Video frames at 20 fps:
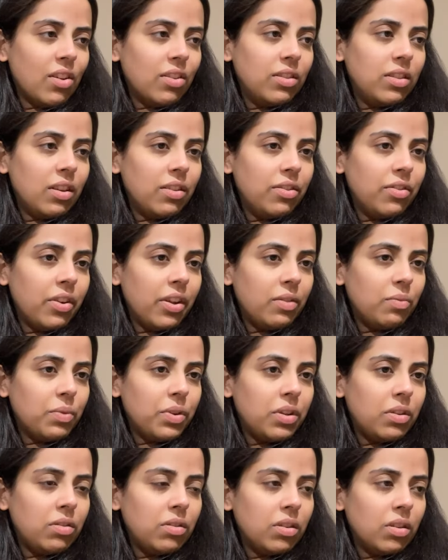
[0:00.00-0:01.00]
the other hand,
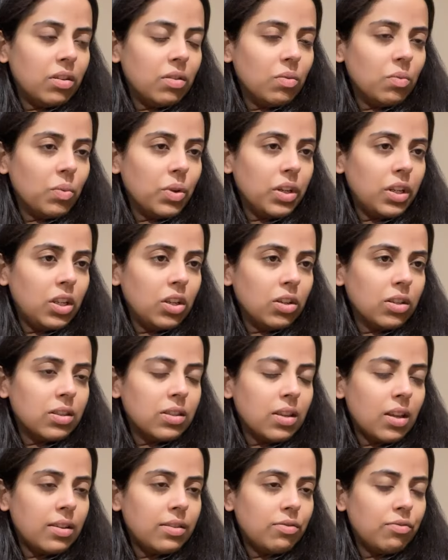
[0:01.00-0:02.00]
when one
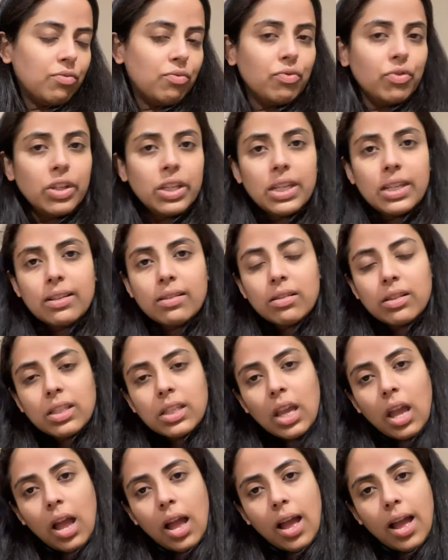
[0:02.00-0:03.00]
looks at real
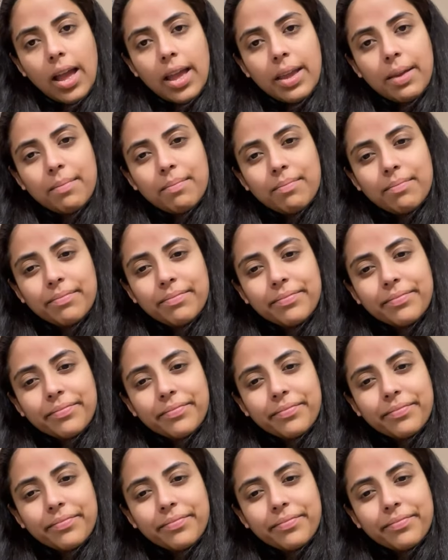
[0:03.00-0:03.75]
time,